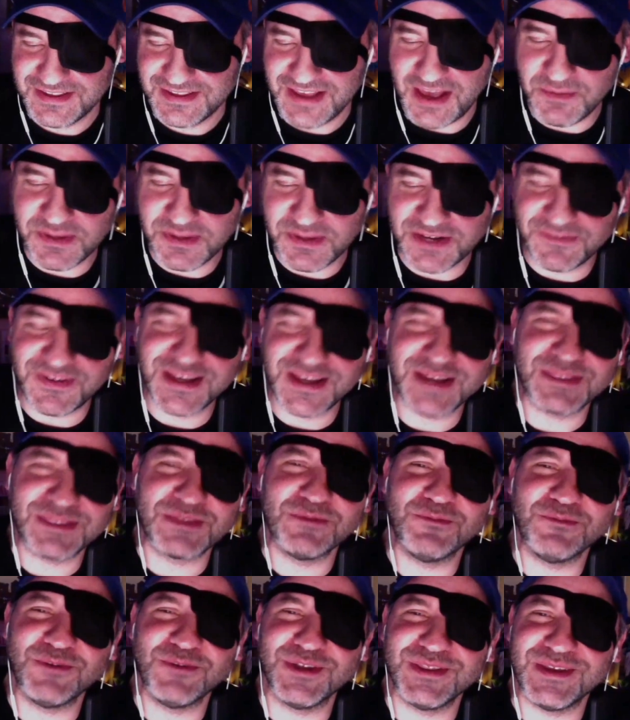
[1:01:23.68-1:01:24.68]
I mean, if I get
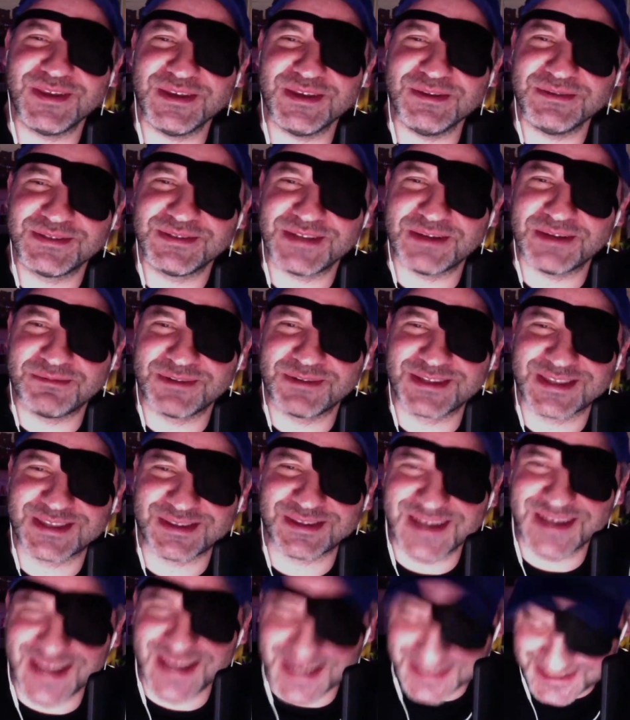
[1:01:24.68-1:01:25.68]
the one that you said was
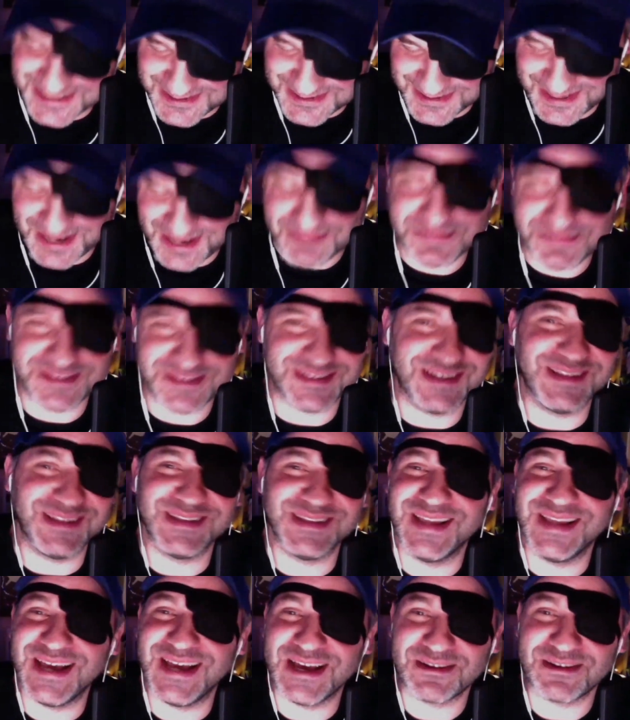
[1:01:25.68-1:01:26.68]
300, I'm
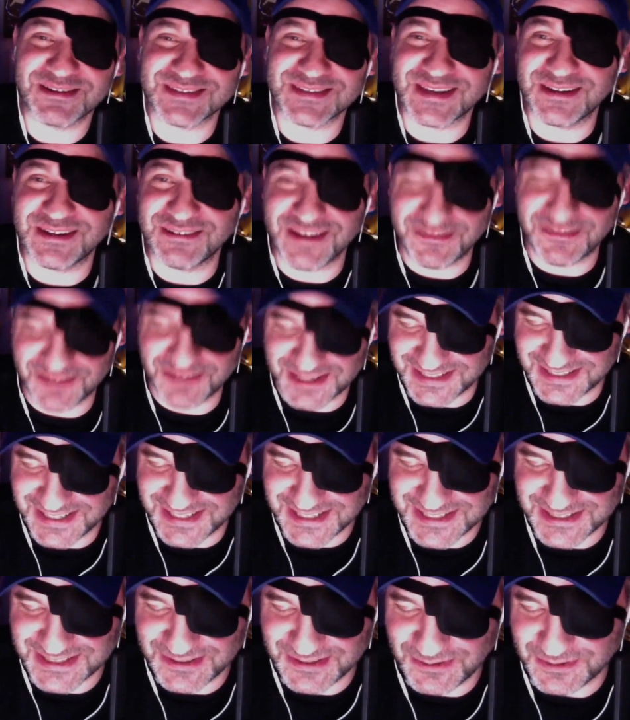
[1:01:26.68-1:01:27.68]
selling that because I don't have a
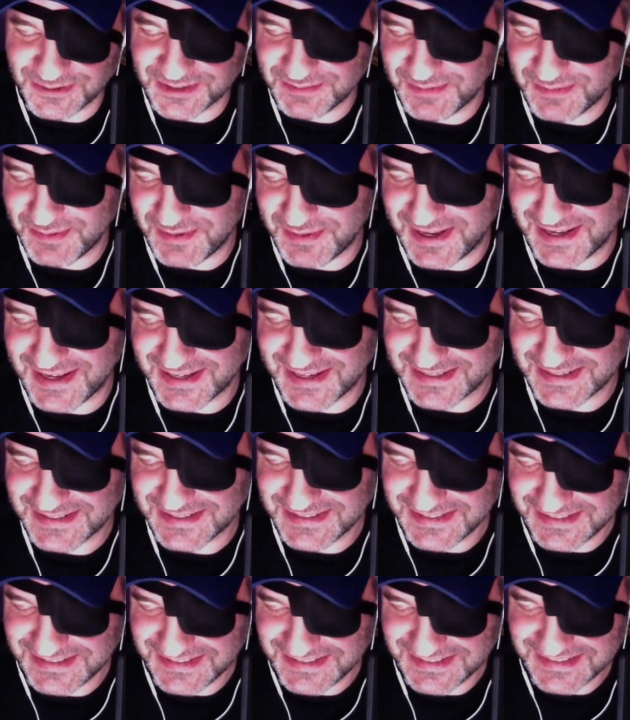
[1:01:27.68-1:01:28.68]
collection holding me back.
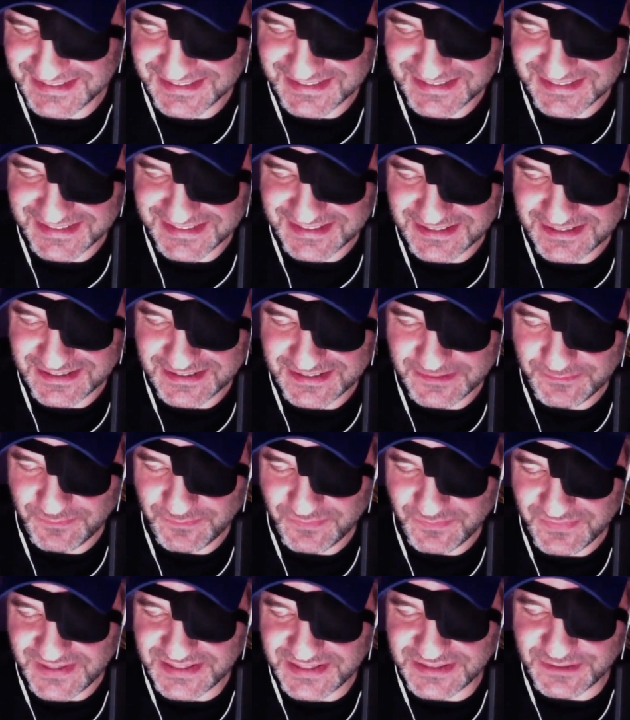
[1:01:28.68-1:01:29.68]

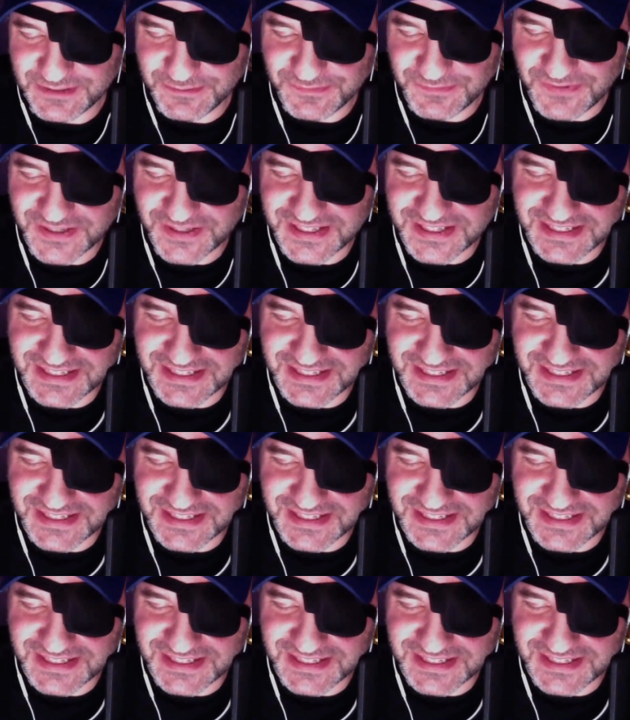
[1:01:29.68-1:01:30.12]
It's so funny.